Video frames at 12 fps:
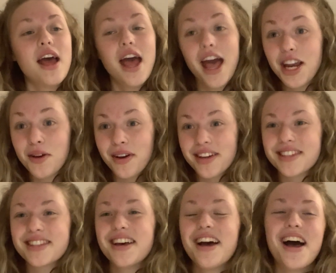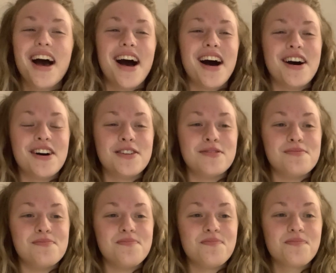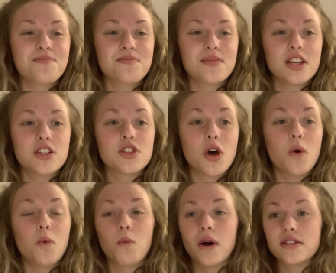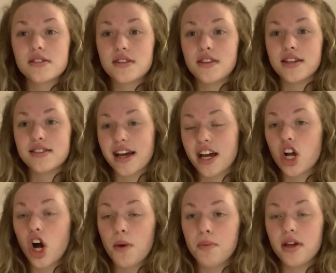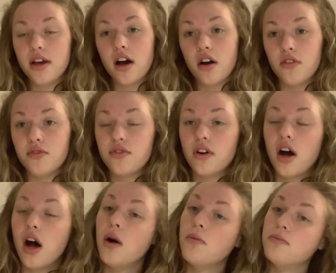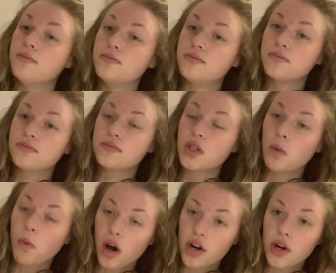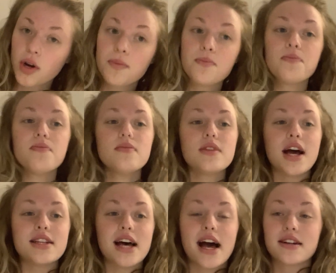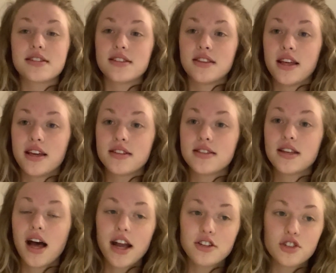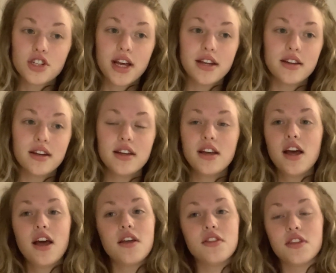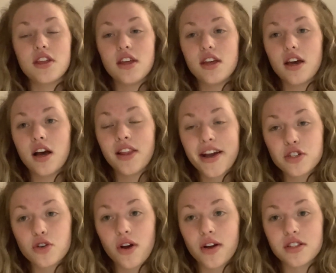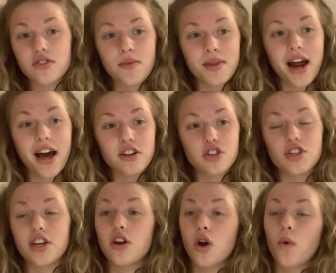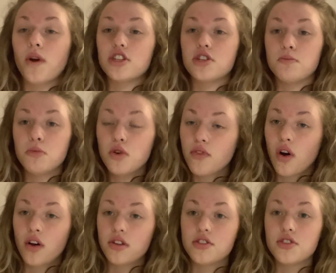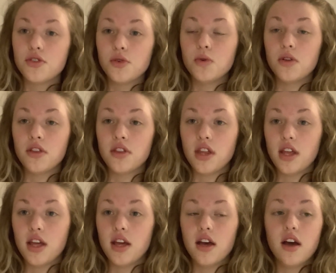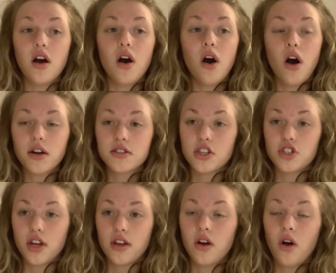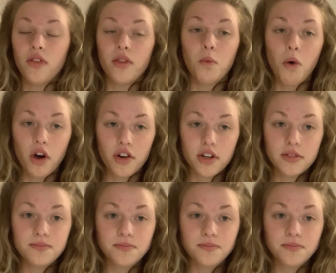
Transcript: anyways, so once this second copy of water attacks this hydrogen, the electrons from that hydrogen are going to move on to the oxygen on the water.